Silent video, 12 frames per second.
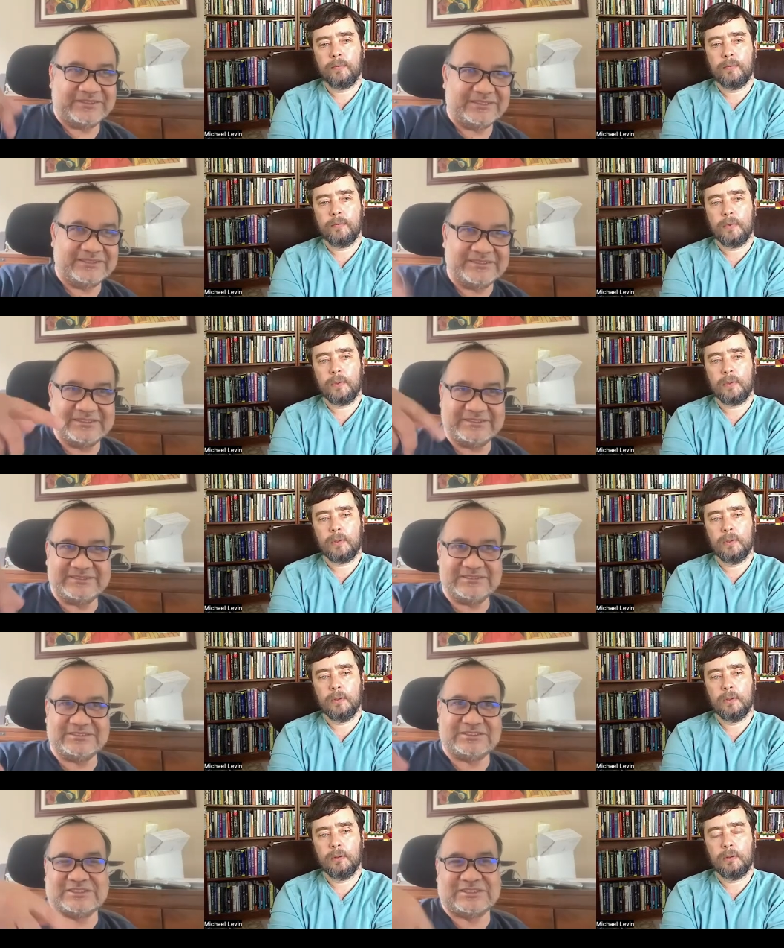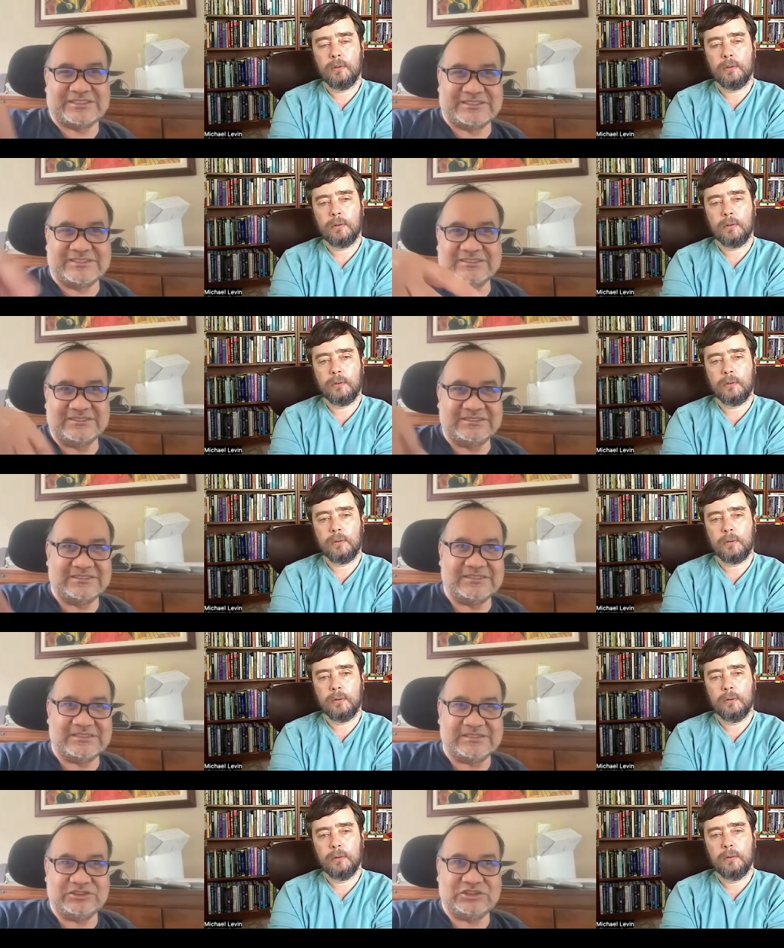Speaker 1: a just single
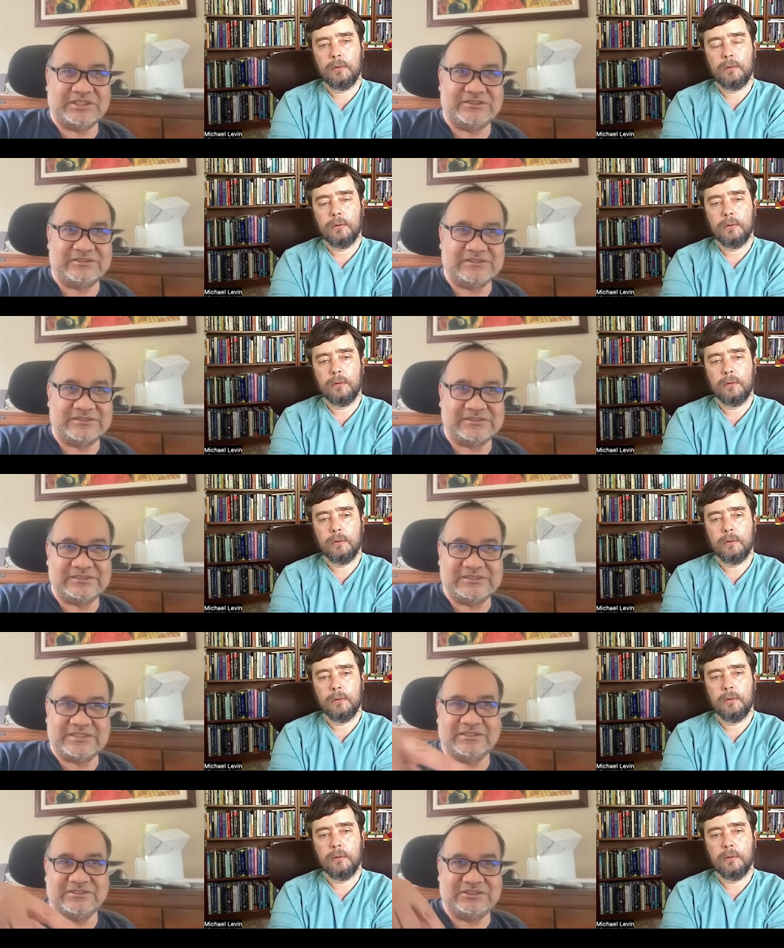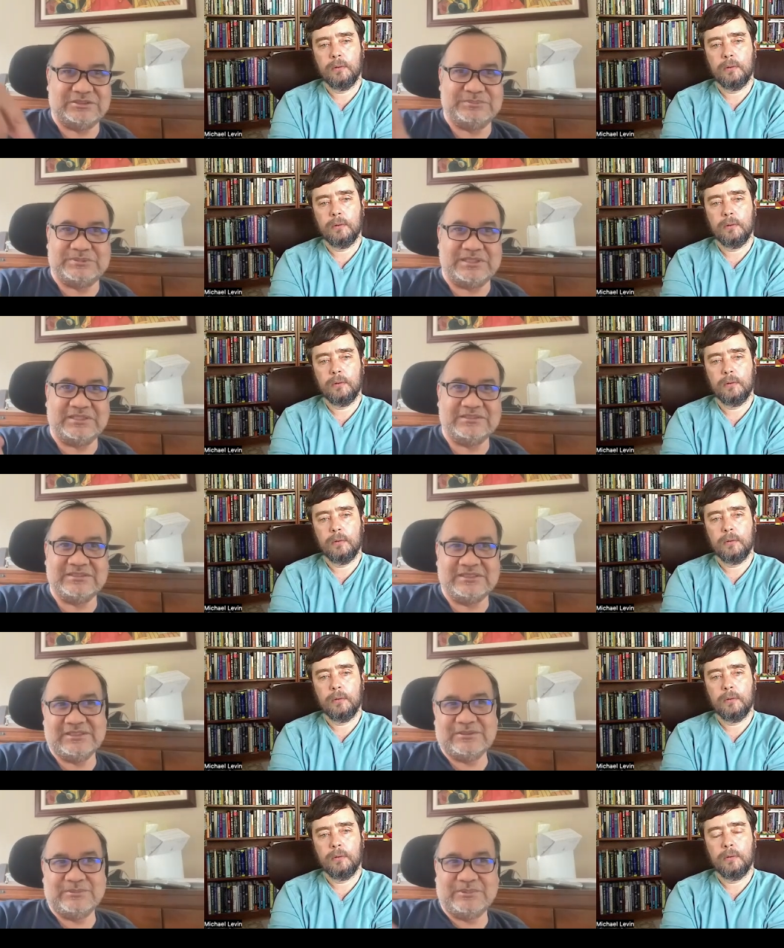uh, general intelligence, but
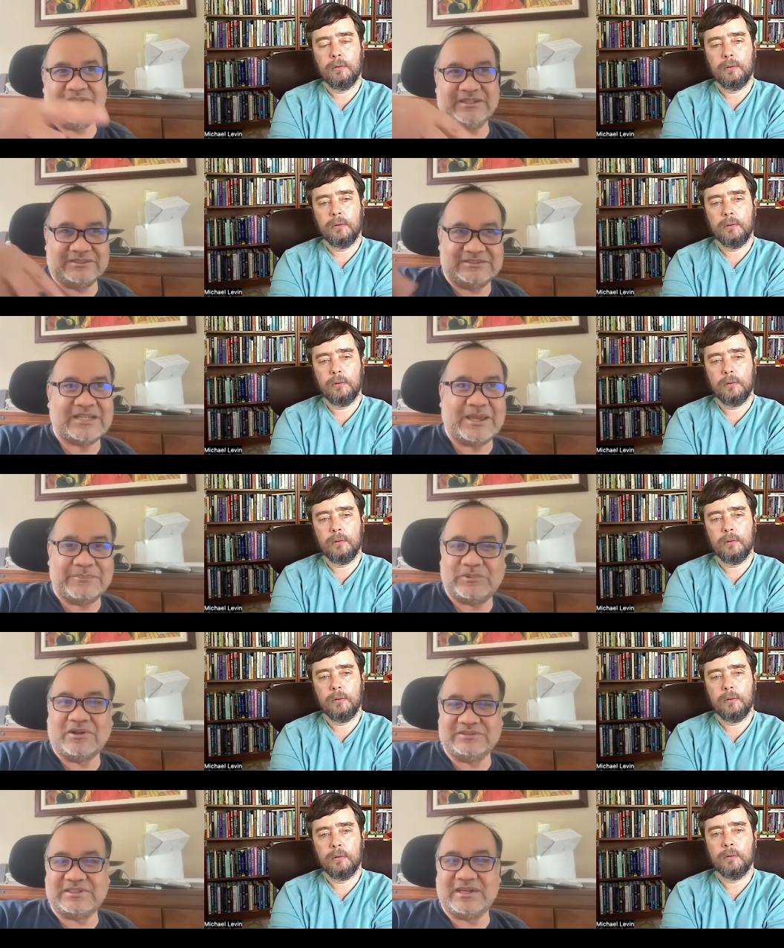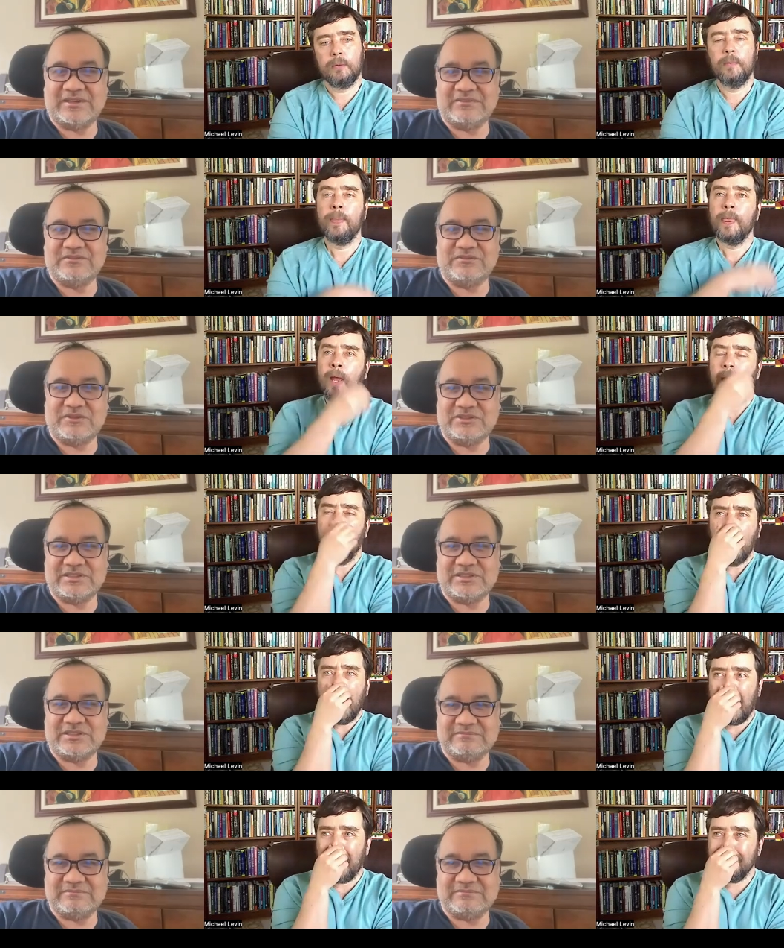we're going to accept all these kind of
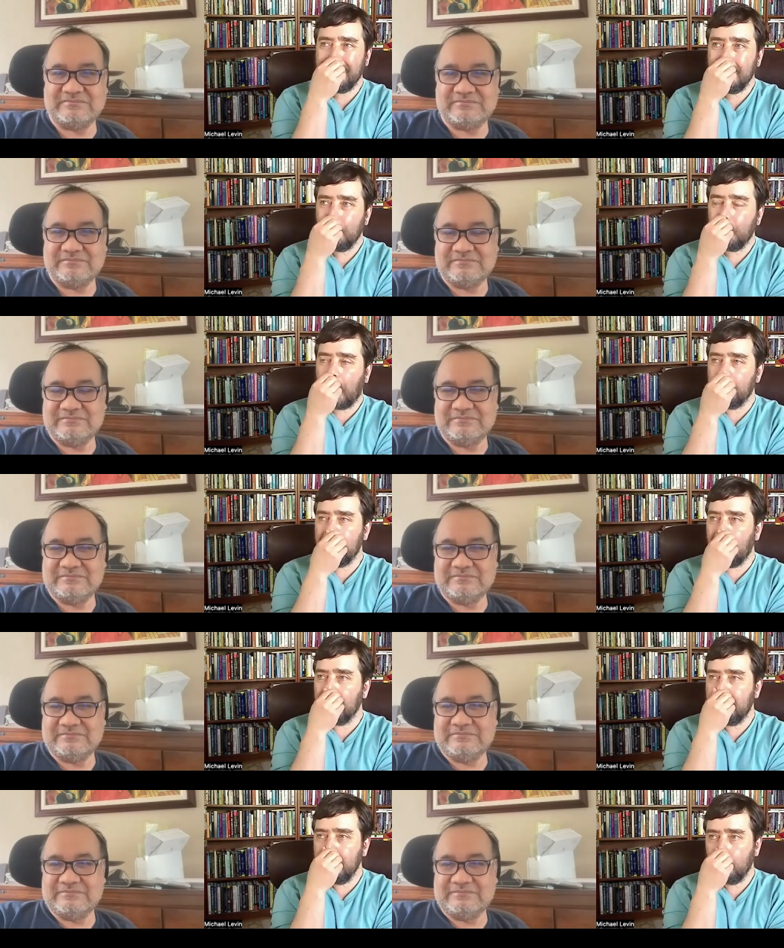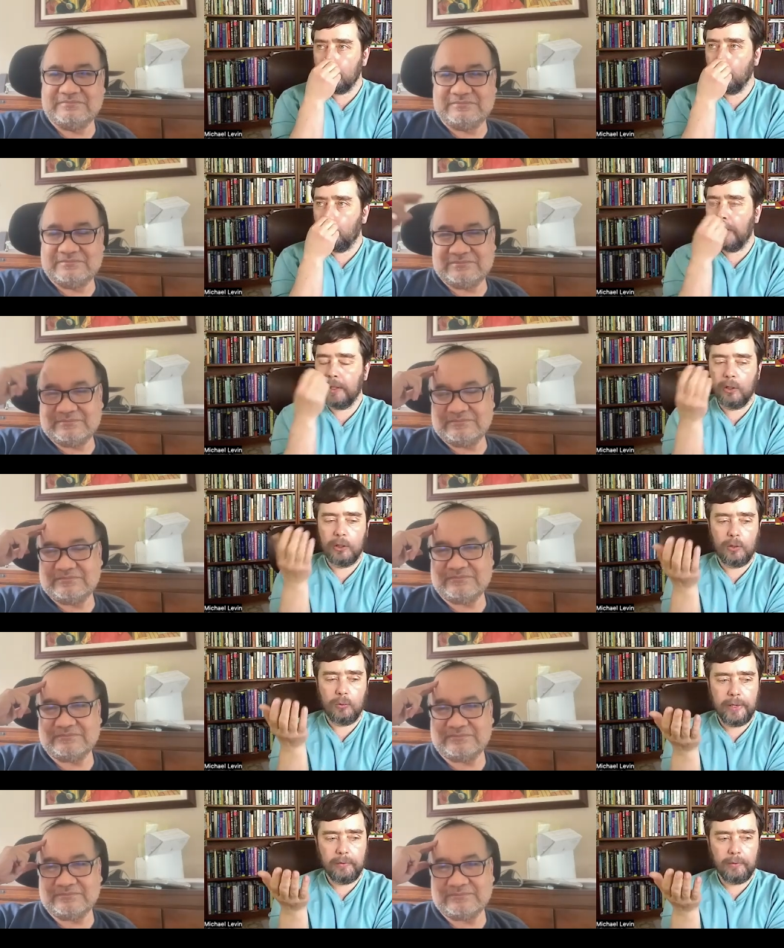diversity.
Speaker 2: I think we're, I mean, I think we're well
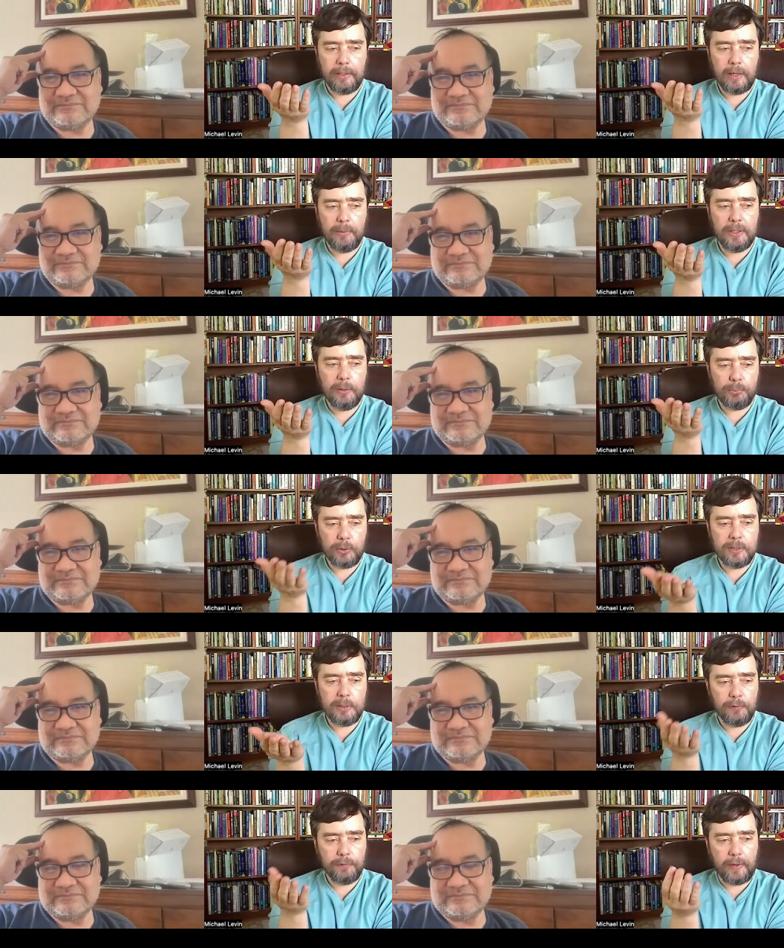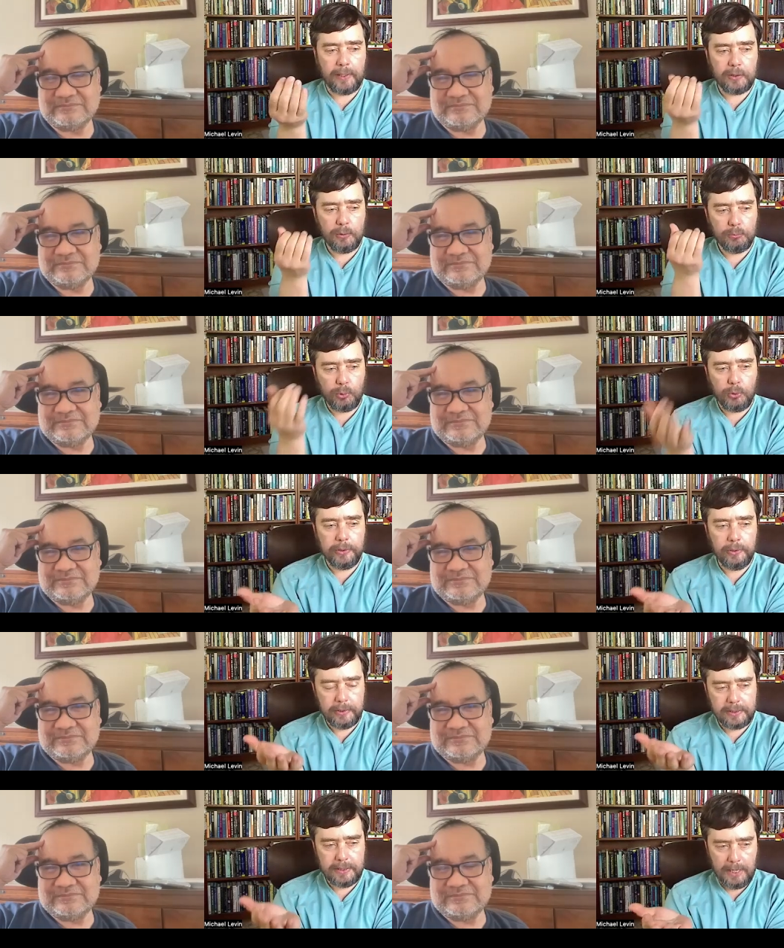on our way, right? I mean, the principle, if I had to
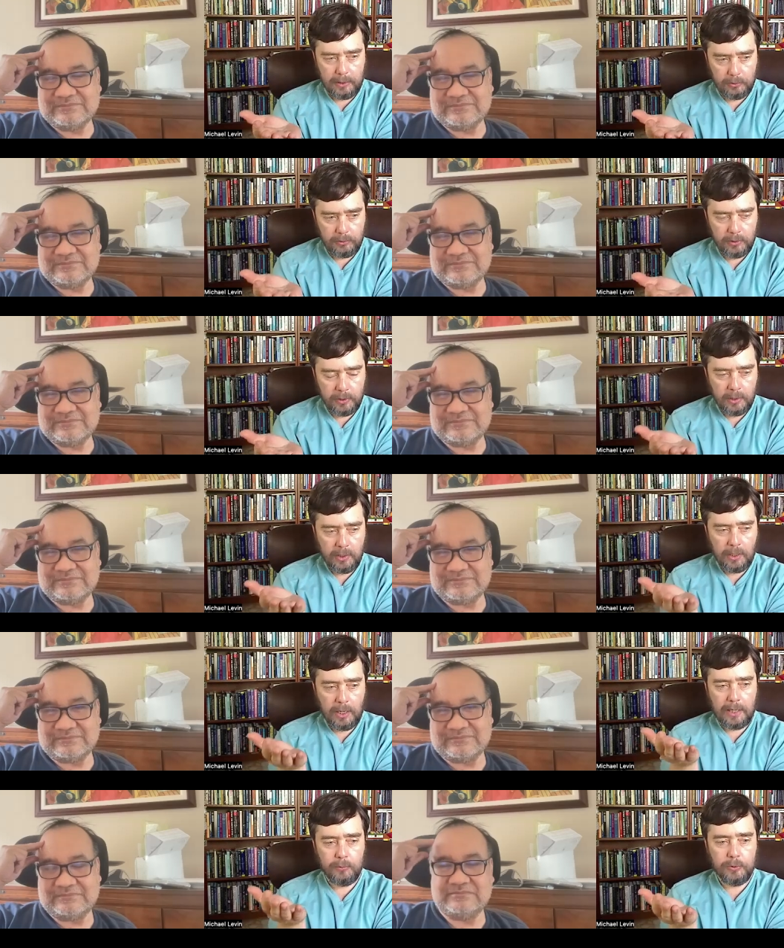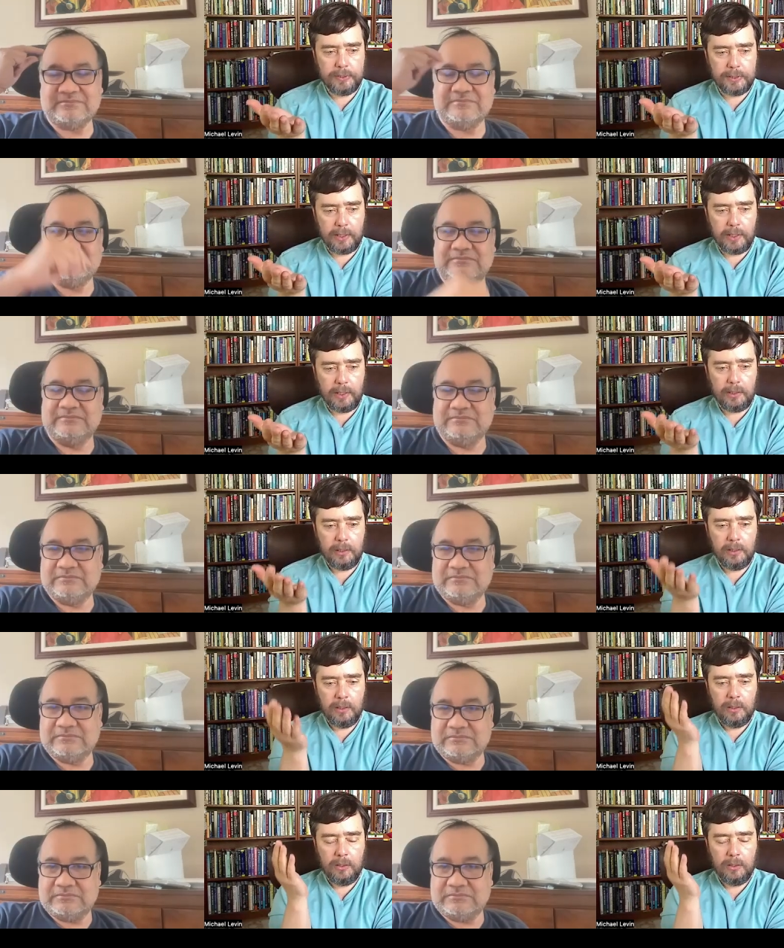boil this down, I would say,